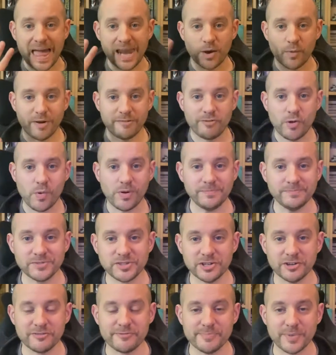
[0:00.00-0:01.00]
Hello everyone,
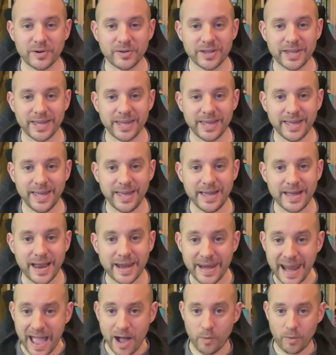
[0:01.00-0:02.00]
Tough Monkey here.
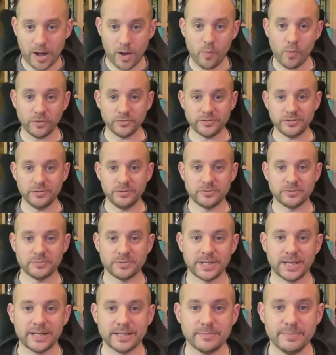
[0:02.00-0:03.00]
Now, I want to do
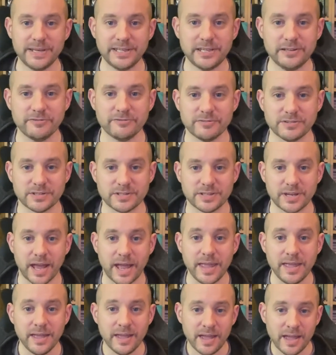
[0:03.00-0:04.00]
something a little bit different
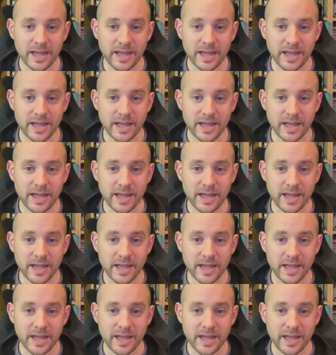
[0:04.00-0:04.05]
today.